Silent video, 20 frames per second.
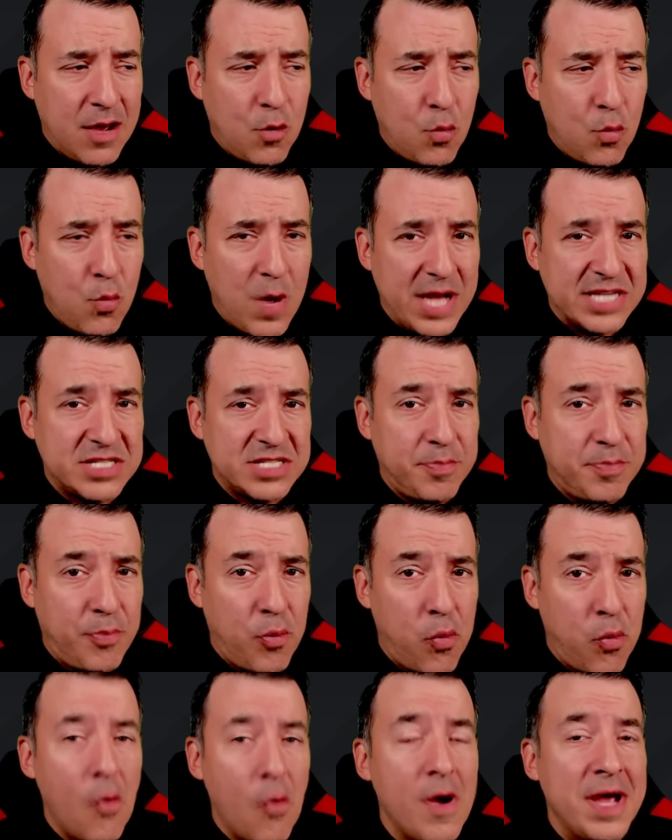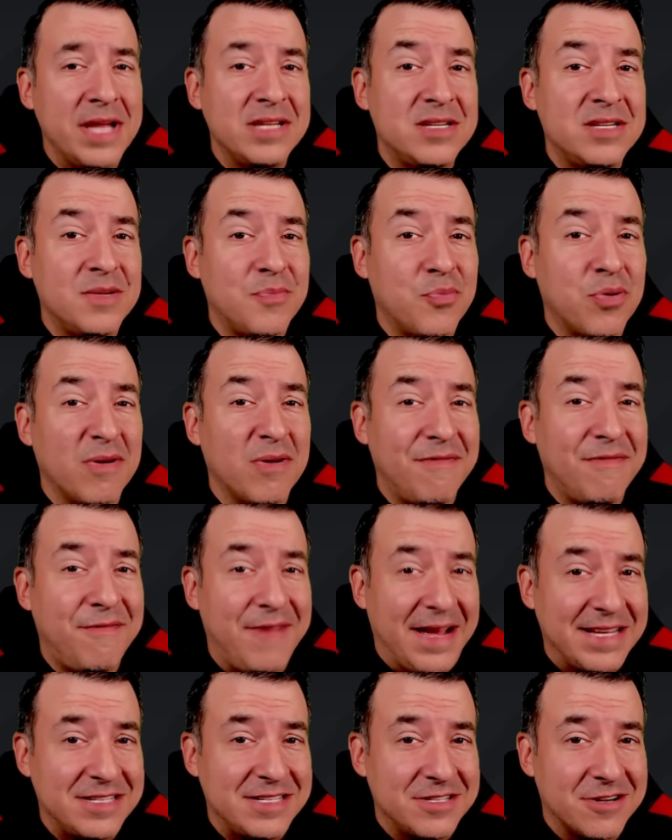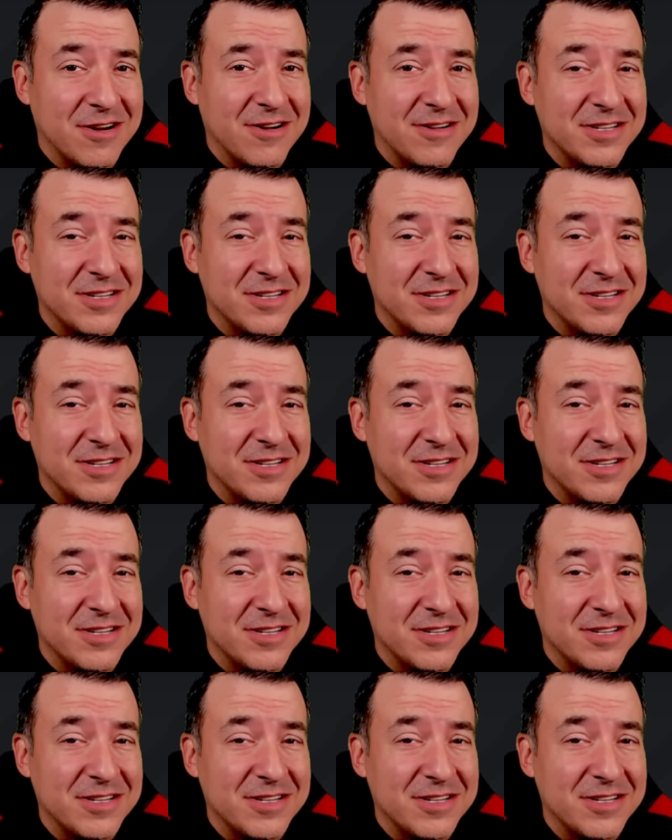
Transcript: West Point professor.